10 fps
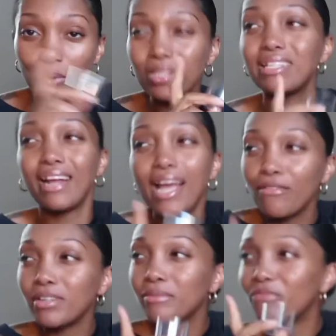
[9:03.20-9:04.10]
What was, did I
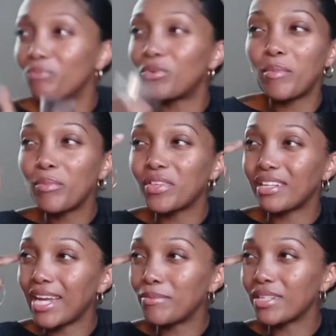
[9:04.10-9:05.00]
ever remember
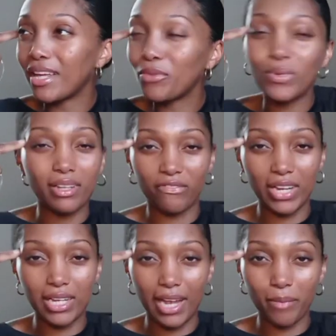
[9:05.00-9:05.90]
the name to the other one?
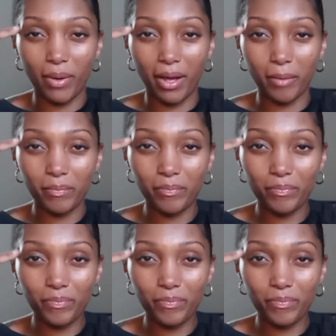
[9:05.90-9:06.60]
Confetti cake pop.